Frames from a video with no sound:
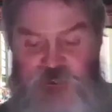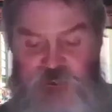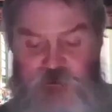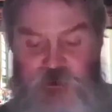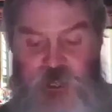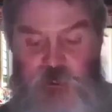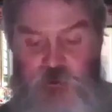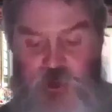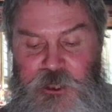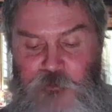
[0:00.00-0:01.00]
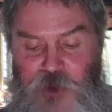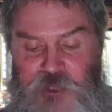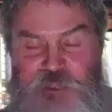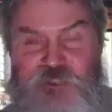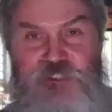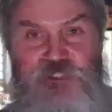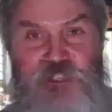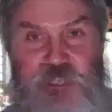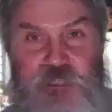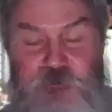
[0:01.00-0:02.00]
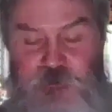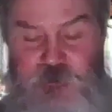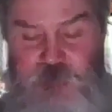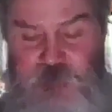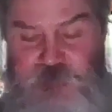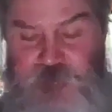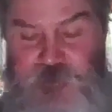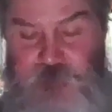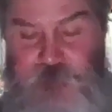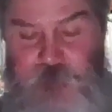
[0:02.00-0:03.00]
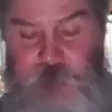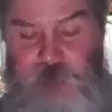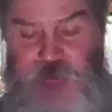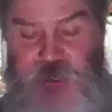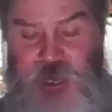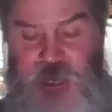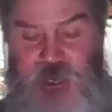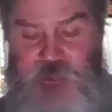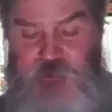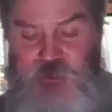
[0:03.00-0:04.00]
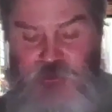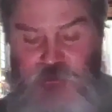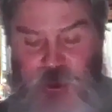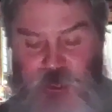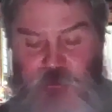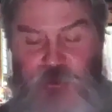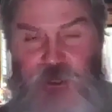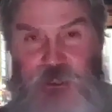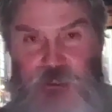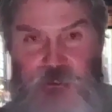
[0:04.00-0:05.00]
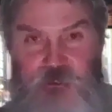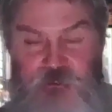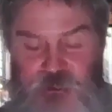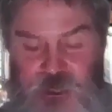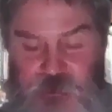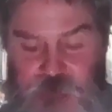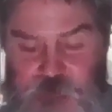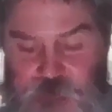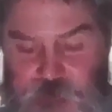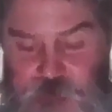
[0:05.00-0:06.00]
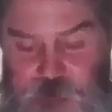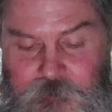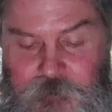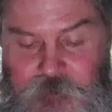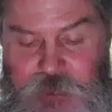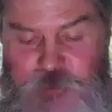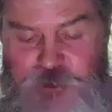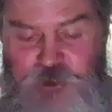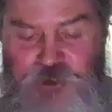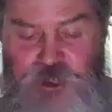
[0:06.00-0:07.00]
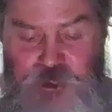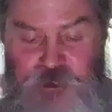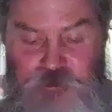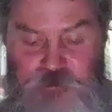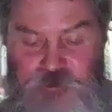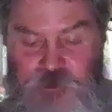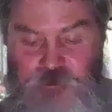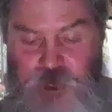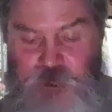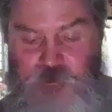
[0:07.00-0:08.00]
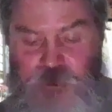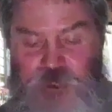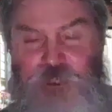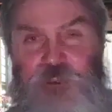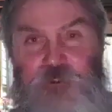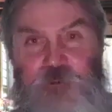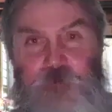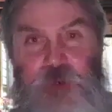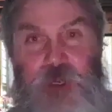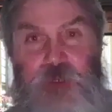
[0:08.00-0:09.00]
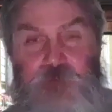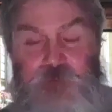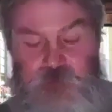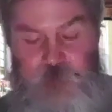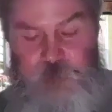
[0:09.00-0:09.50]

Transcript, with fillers: their flesh shall rot away while they stand on their feet. Their eyes shall rot away in their sockets, and their tongues shall rot away in